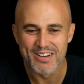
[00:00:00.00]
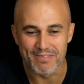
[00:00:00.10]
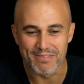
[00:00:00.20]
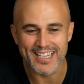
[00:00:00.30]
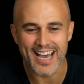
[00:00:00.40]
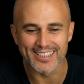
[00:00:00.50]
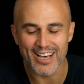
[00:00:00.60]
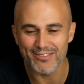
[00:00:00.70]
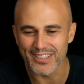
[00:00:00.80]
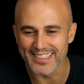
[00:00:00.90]
But yeah,
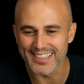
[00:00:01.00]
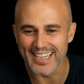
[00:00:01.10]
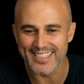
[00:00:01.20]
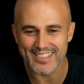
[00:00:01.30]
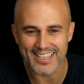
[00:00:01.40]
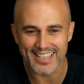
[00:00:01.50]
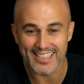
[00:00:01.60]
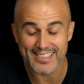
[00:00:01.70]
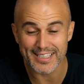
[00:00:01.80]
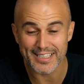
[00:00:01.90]
definitely that's
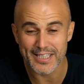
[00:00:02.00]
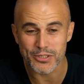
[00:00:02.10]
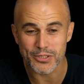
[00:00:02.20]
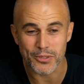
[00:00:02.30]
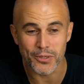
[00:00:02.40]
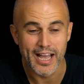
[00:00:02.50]
an issue.